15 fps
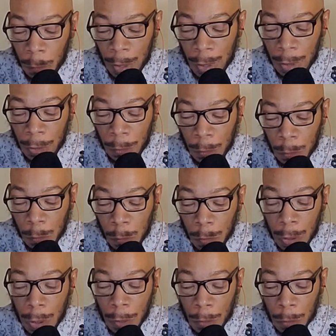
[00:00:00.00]
When you
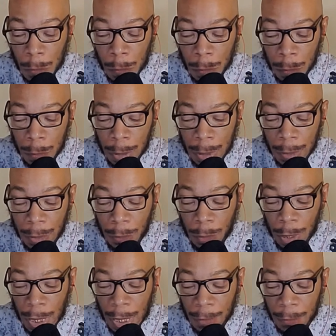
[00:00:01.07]
know that
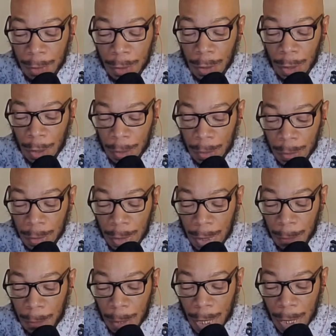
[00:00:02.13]
you have to earn
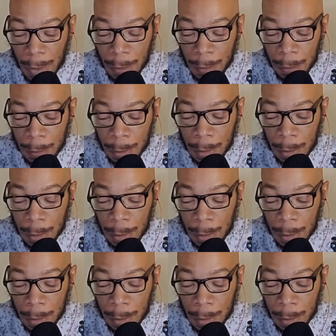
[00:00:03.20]
that right,